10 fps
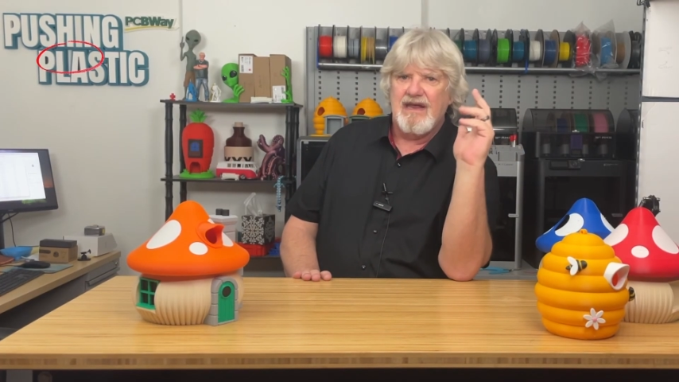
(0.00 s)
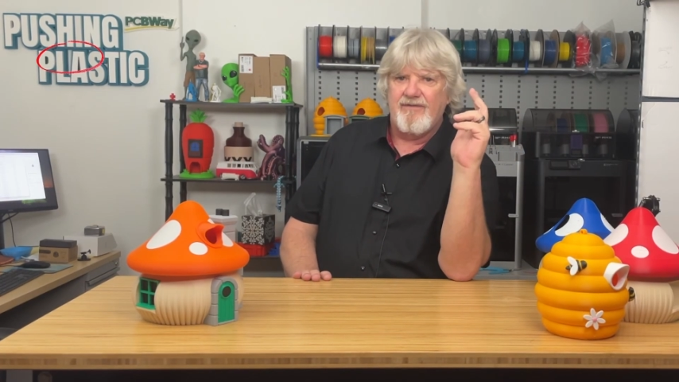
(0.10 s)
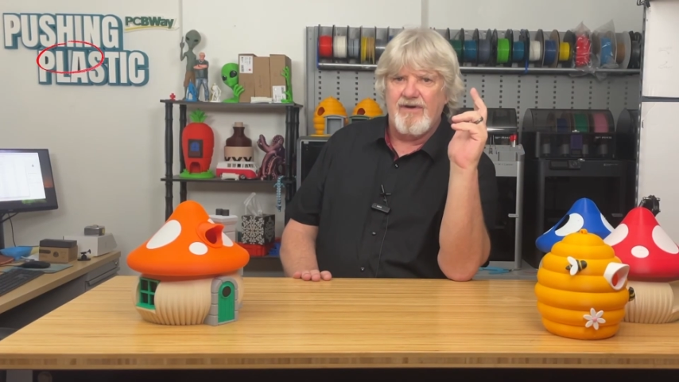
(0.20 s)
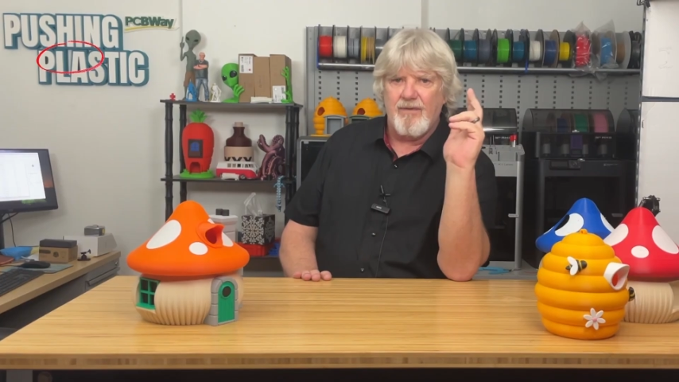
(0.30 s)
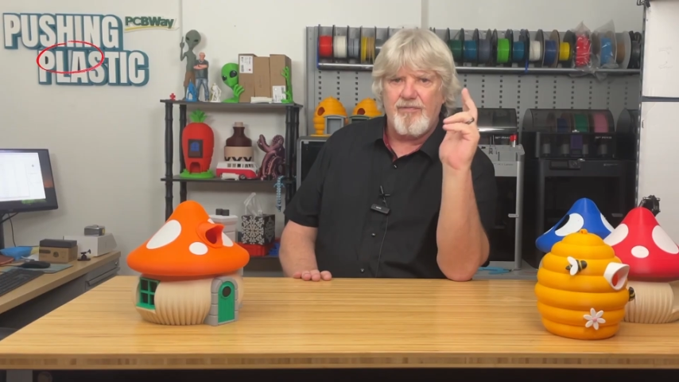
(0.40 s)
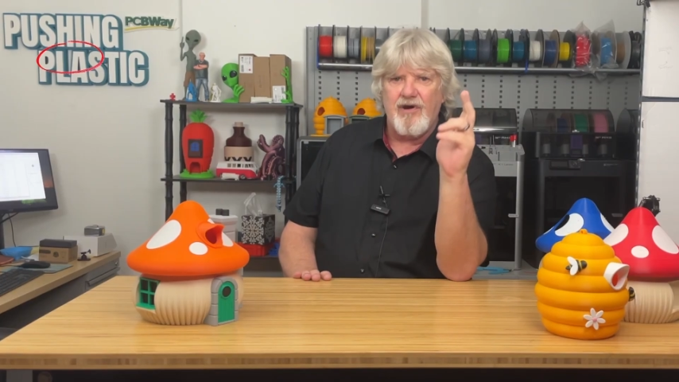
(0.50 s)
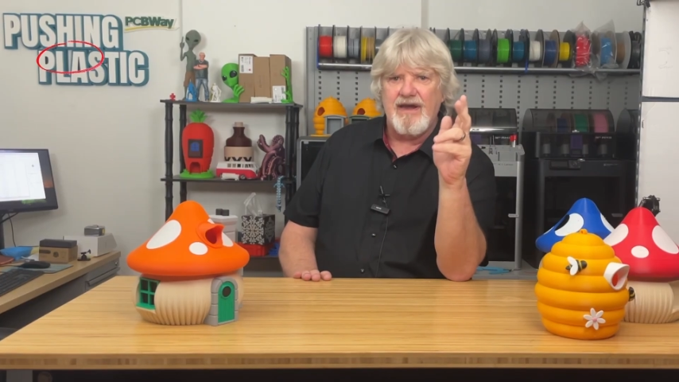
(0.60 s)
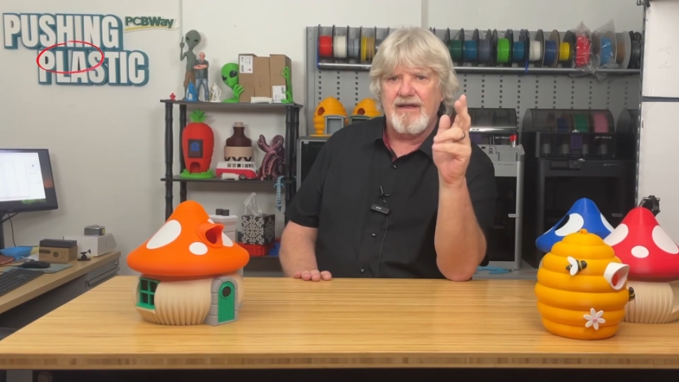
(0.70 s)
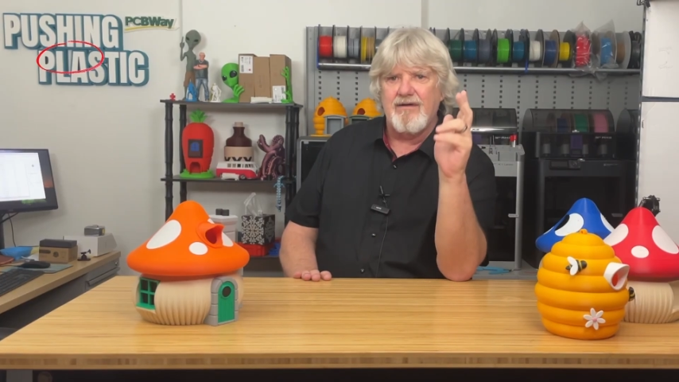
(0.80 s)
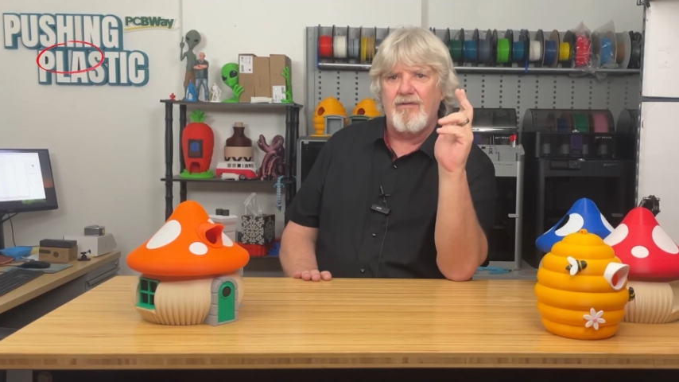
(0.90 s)
If you're
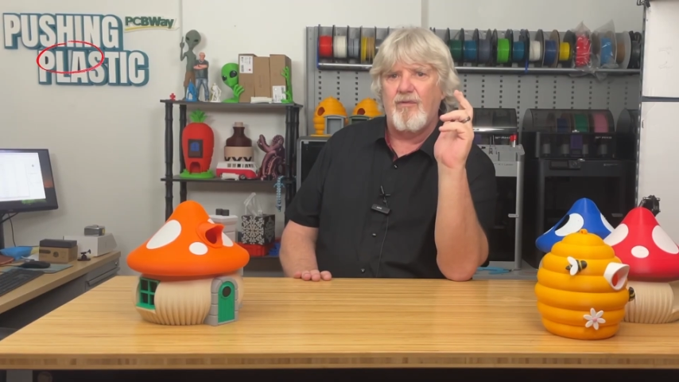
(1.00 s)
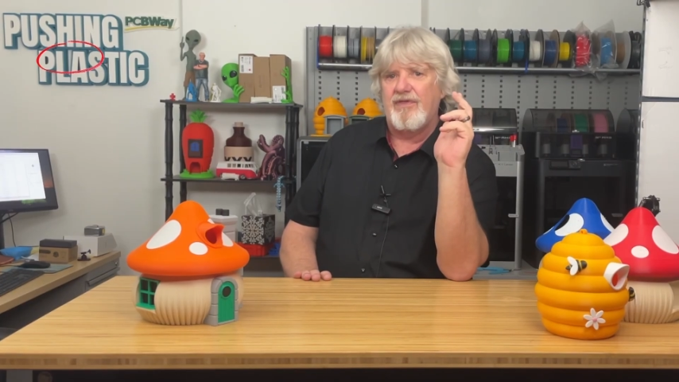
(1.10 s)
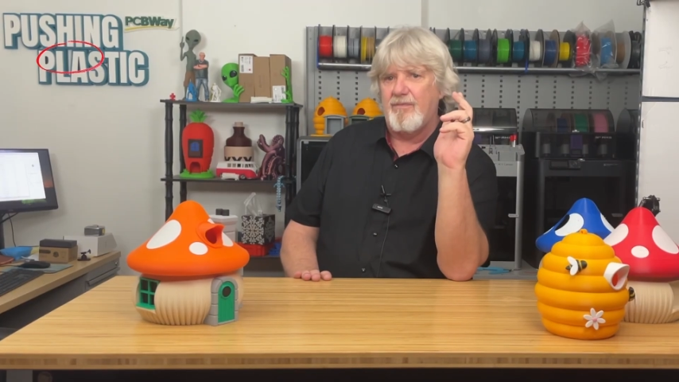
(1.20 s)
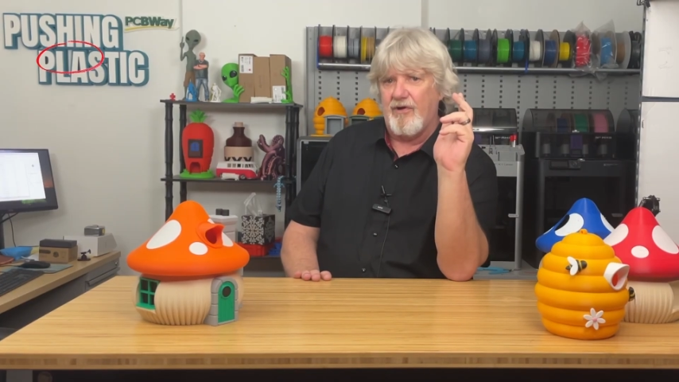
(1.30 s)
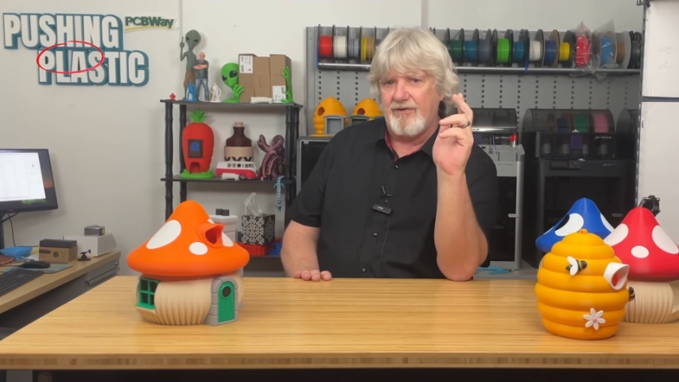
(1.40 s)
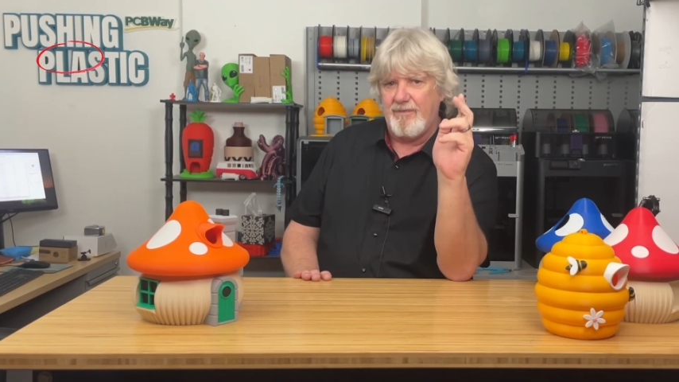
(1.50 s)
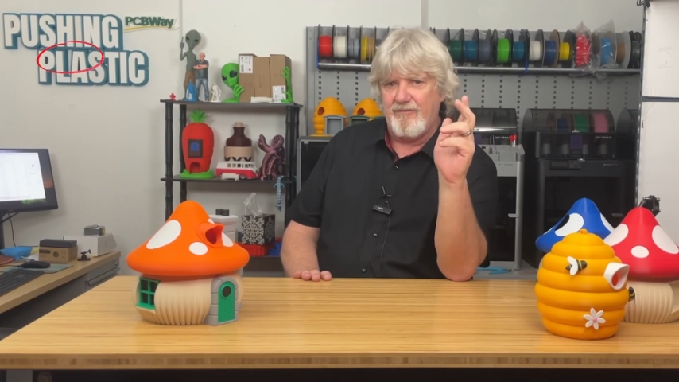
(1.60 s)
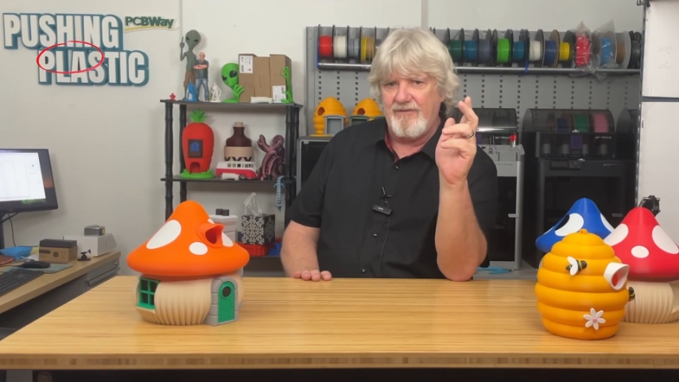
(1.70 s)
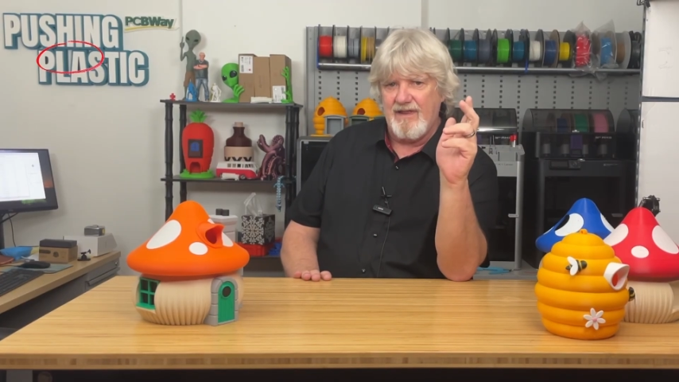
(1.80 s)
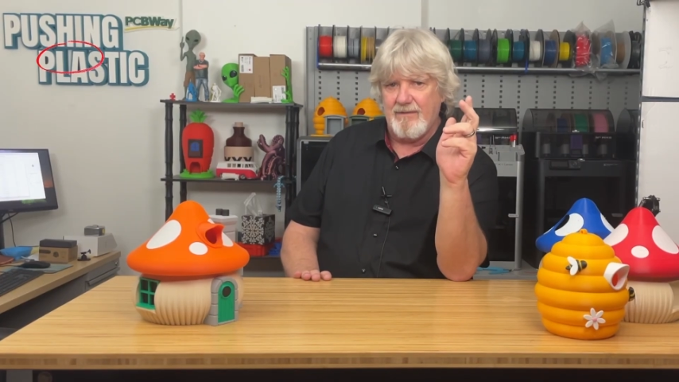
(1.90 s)
printing with multiple
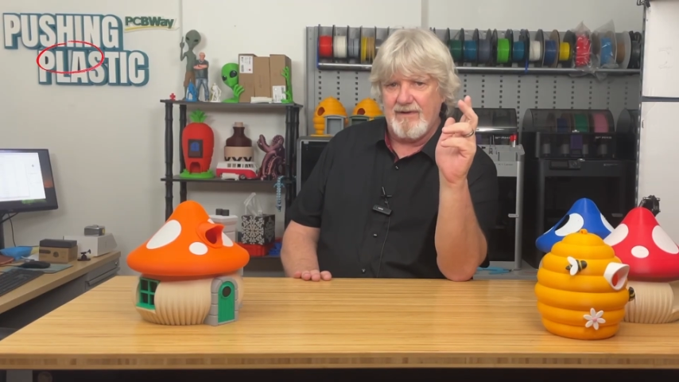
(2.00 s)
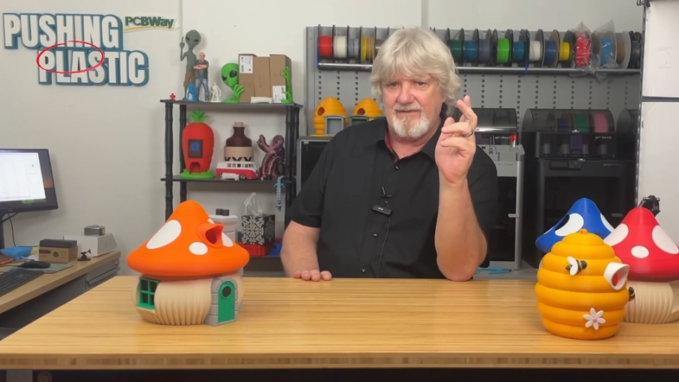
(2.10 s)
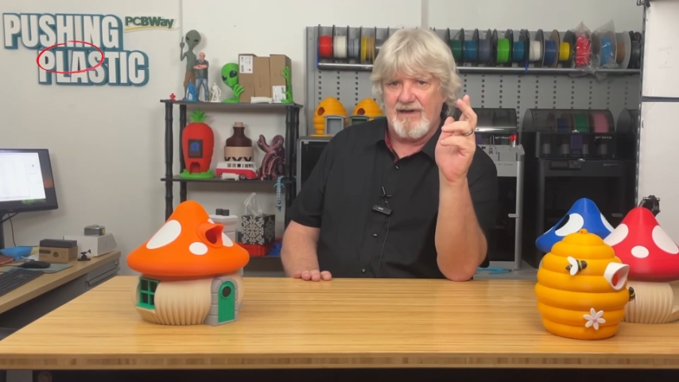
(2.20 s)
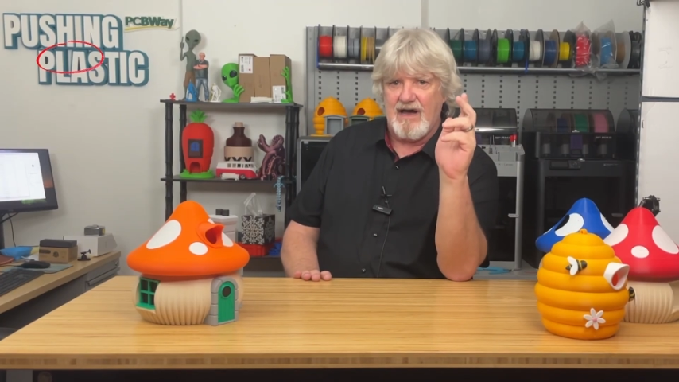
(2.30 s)
filaments